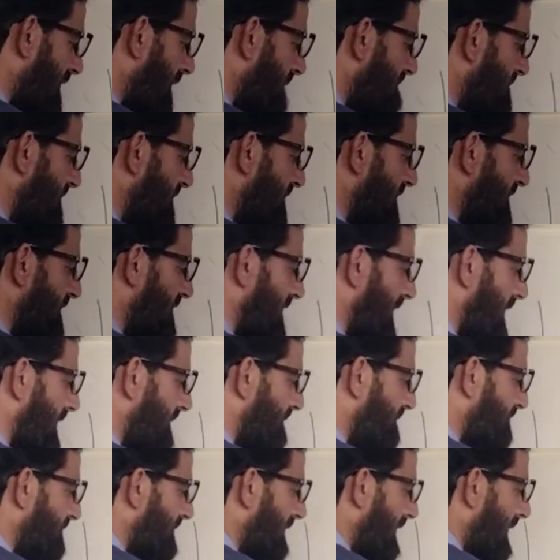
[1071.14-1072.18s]
competitor
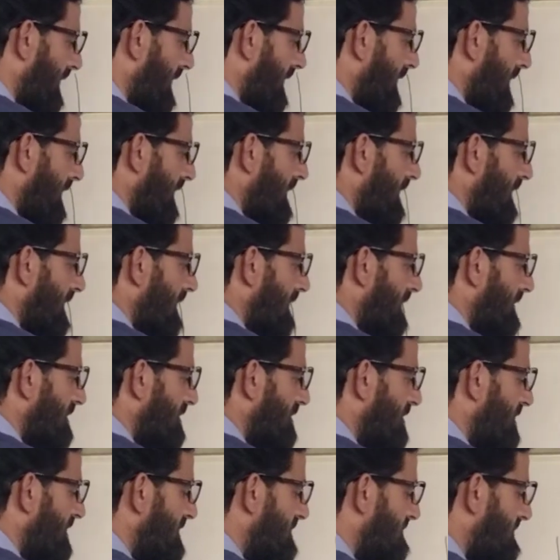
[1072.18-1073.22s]

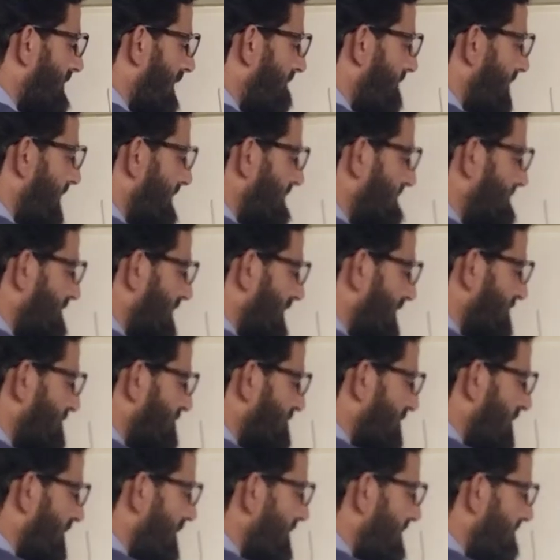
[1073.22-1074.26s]
is covering
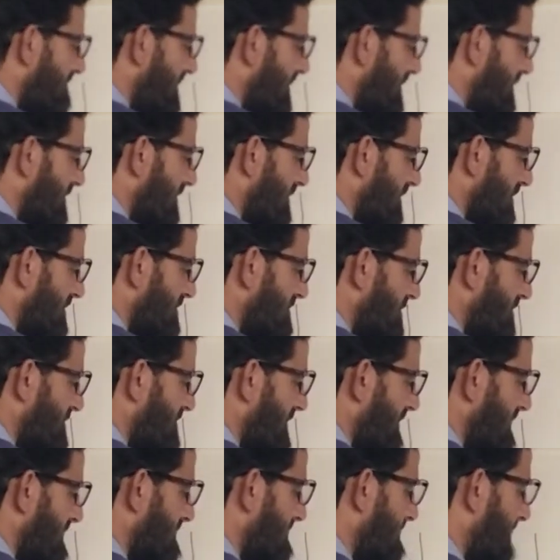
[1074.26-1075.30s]
16 meters
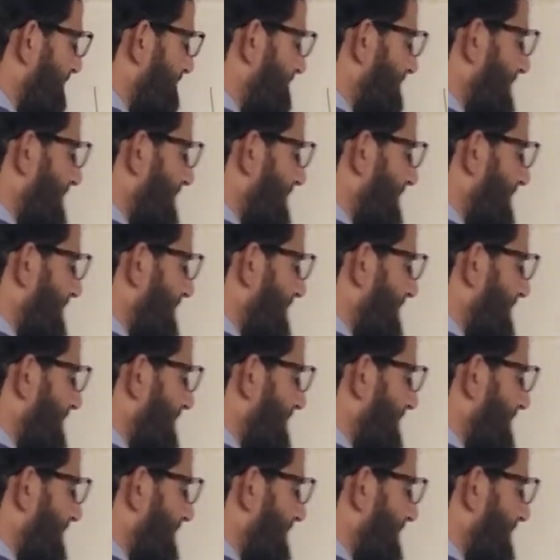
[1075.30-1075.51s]
distance.